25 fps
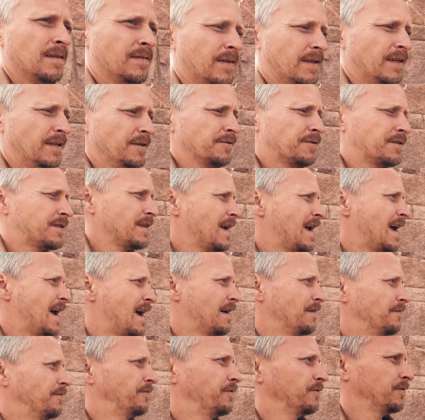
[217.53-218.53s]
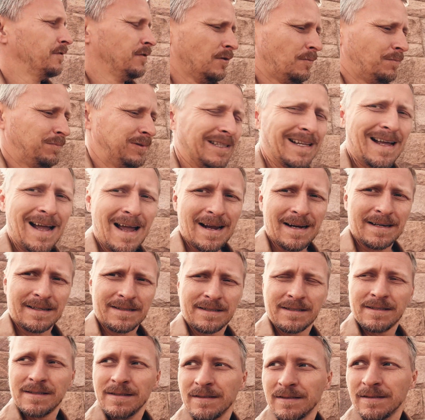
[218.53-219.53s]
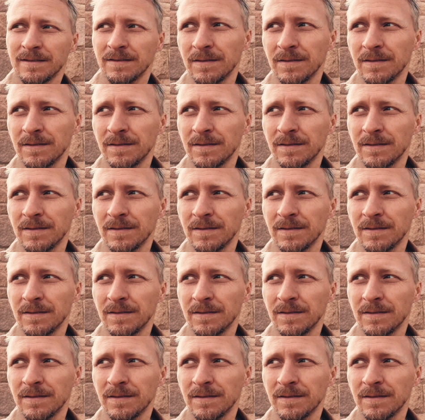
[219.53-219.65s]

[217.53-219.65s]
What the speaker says: They used to have little plaques